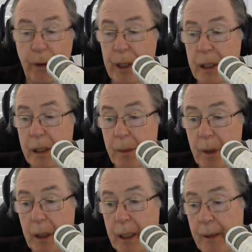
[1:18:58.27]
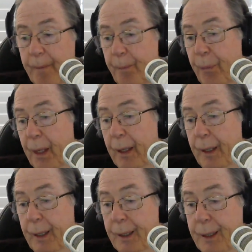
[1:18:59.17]
things community.
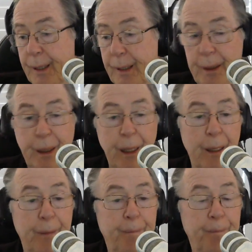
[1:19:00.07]
So there you go.